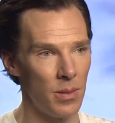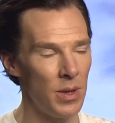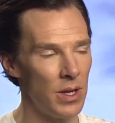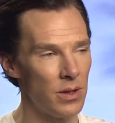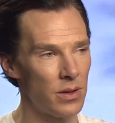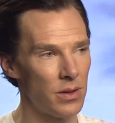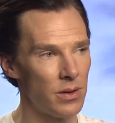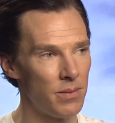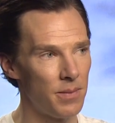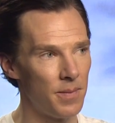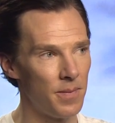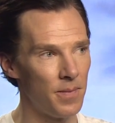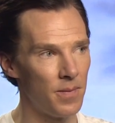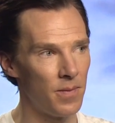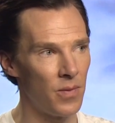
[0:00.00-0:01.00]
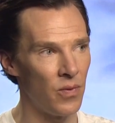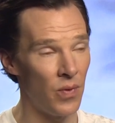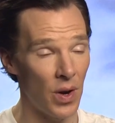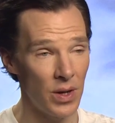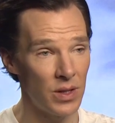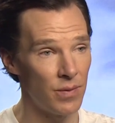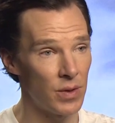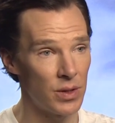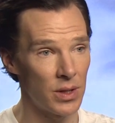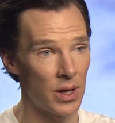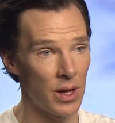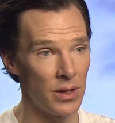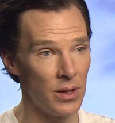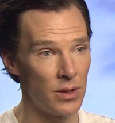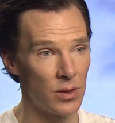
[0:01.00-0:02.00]
I mean, it's very
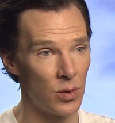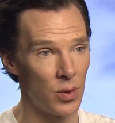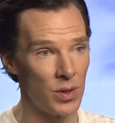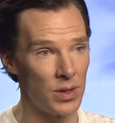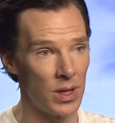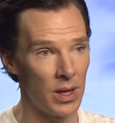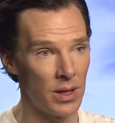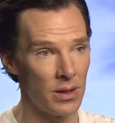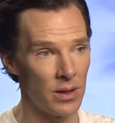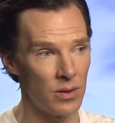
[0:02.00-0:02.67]
sophisticated storytelling.